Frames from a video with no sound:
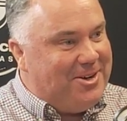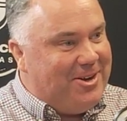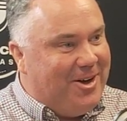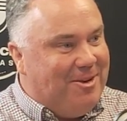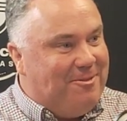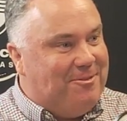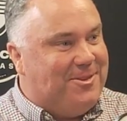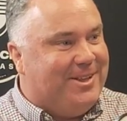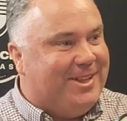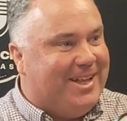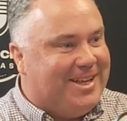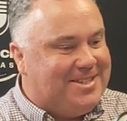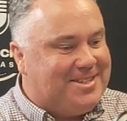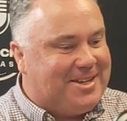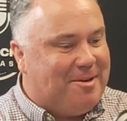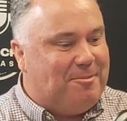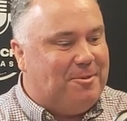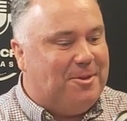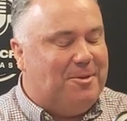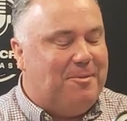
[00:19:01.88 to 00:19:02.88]
every night for the
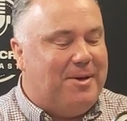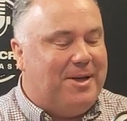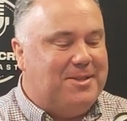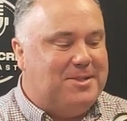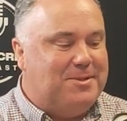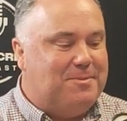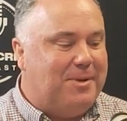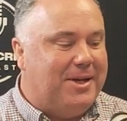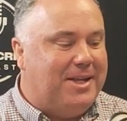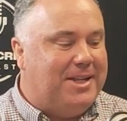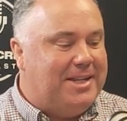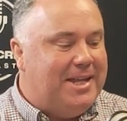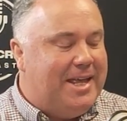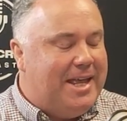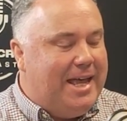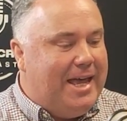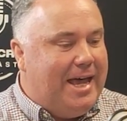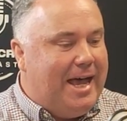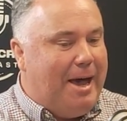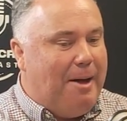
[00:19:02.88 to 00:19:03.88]
last couple of months. But
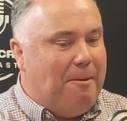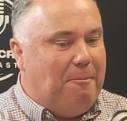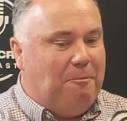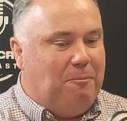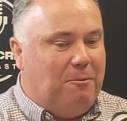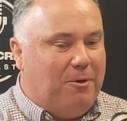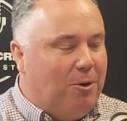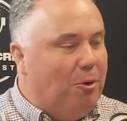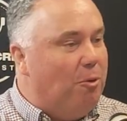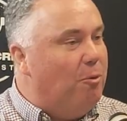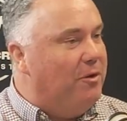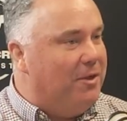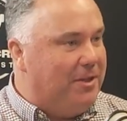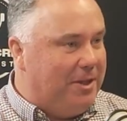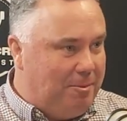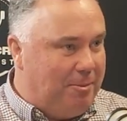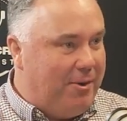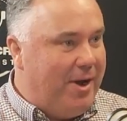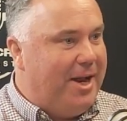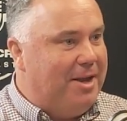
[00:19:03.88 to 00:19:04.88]
we're all
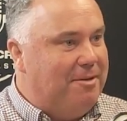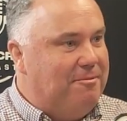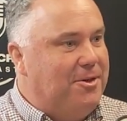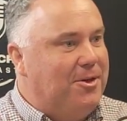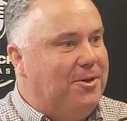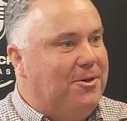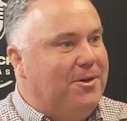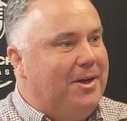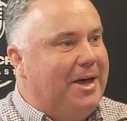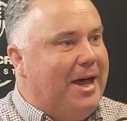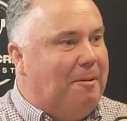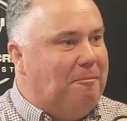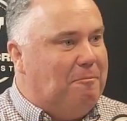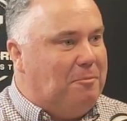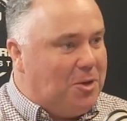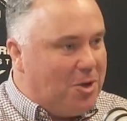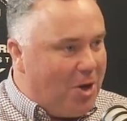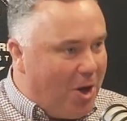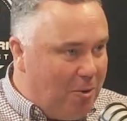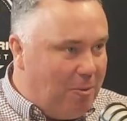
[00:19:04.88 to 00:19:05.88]
really proud of you.
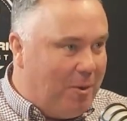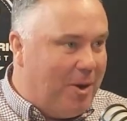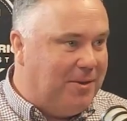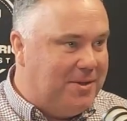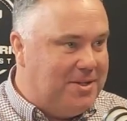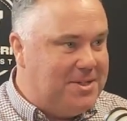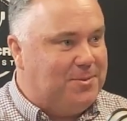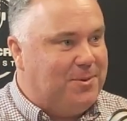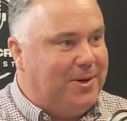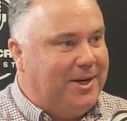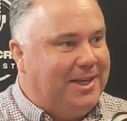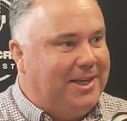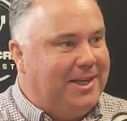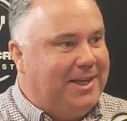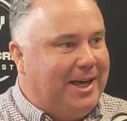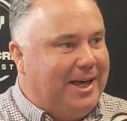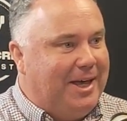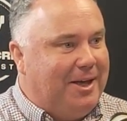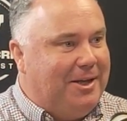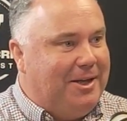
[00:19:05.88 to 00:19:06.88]
Go well this
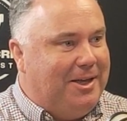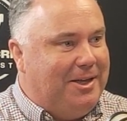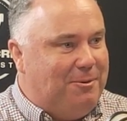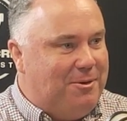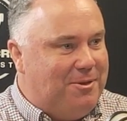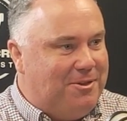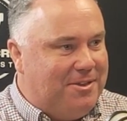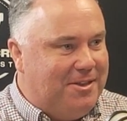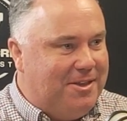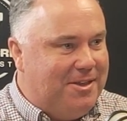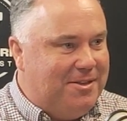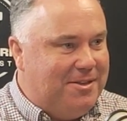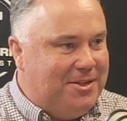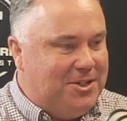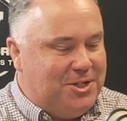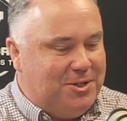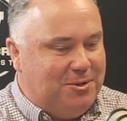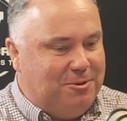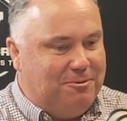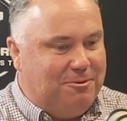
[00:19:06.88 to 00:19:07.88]
week with
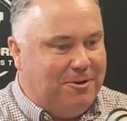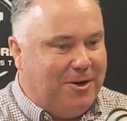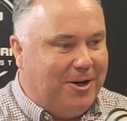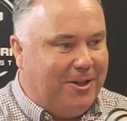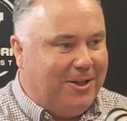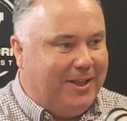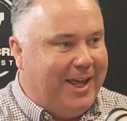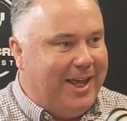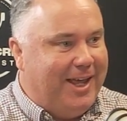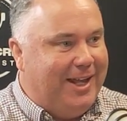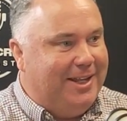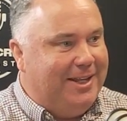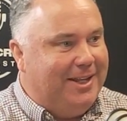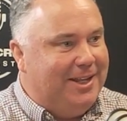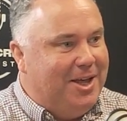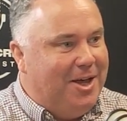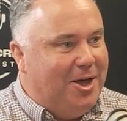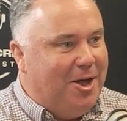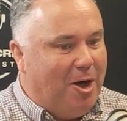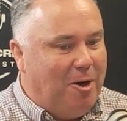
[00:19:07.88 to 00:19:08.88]
the Shield final ahead,
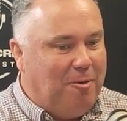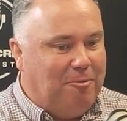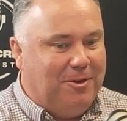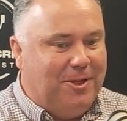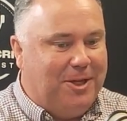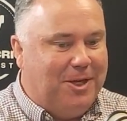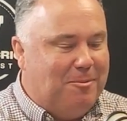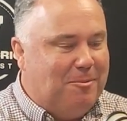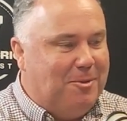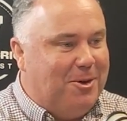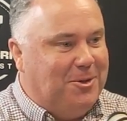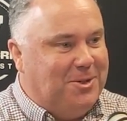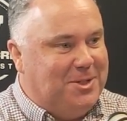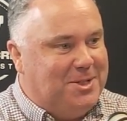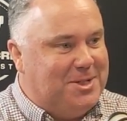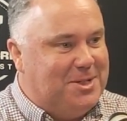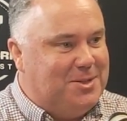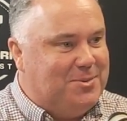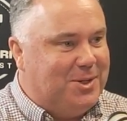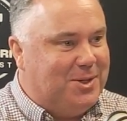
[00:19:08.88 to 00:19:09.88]
and hopefully you can bowl
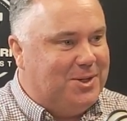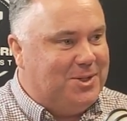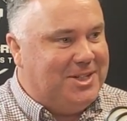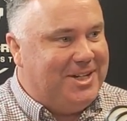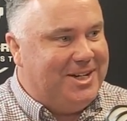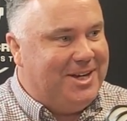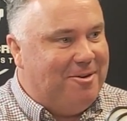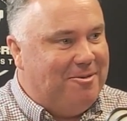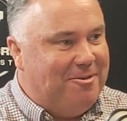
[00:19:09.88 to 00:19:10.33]
just as well as you